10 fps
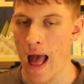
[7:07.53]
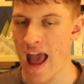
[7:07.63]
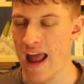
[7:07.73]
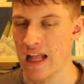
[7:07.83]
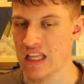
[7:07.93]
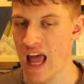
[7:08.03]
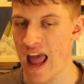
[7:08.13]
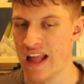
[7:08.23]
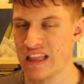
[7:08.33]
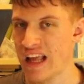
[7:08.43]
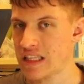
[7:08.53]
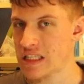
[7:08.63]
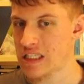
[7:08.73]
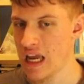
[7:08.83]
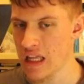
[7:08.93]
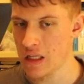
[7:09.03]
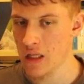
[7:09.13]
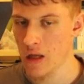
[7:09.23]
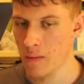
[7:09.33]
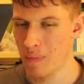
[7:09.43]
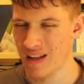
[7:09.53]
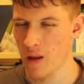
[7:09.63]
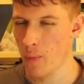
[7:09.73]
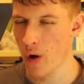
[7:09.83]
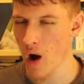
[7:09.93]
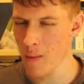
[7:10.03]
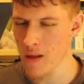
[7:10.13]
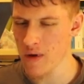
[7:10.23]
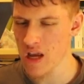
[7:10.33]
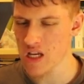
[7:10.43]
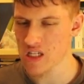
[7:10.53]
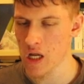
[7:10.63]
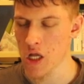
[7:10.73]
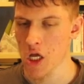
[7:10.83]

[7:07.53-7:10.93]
and that's it. But the problem is,